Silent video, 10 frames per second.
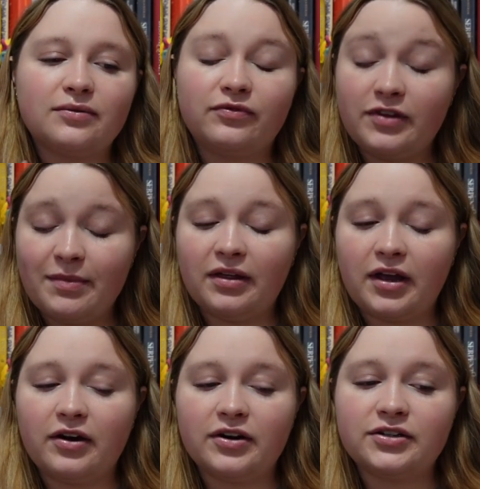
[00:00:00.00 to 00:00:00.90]
female
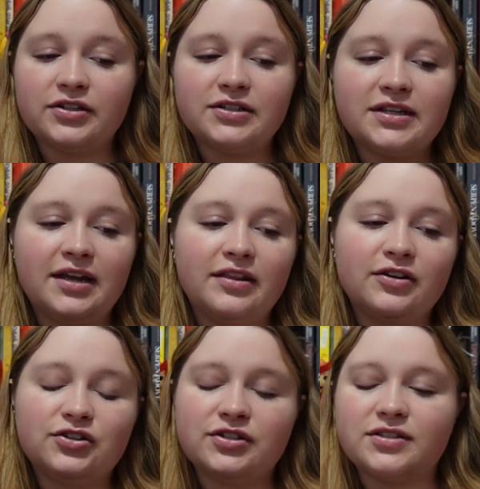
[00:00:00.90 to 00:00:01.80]
characters, and
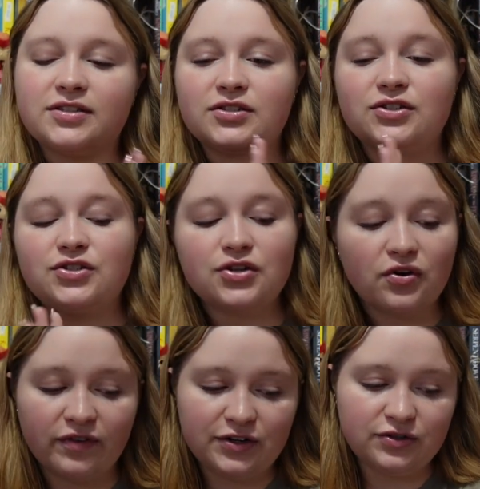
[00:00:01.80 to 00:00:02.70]
they're just
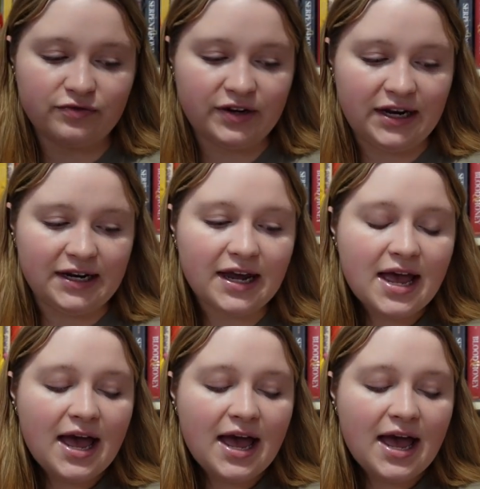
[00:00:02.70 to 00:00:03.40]
so fun to read.